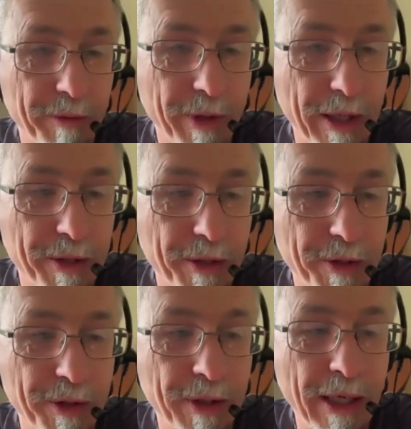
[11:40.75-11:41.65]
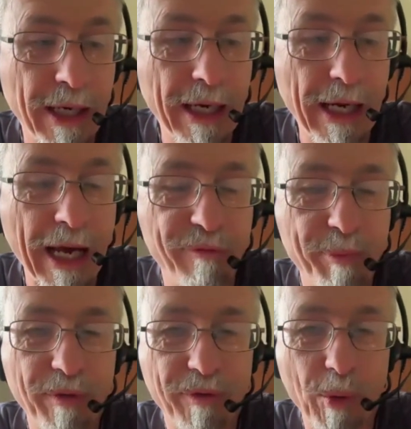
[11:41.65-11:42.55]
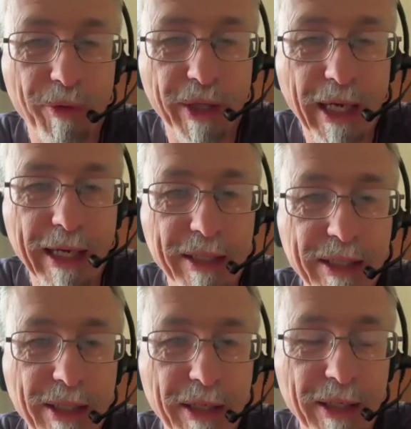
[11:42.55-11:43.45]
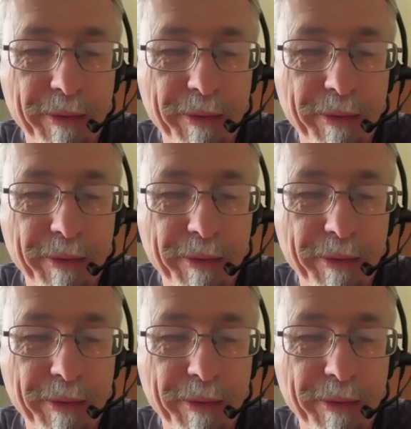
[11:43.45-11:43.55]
renaissance have put forward the case that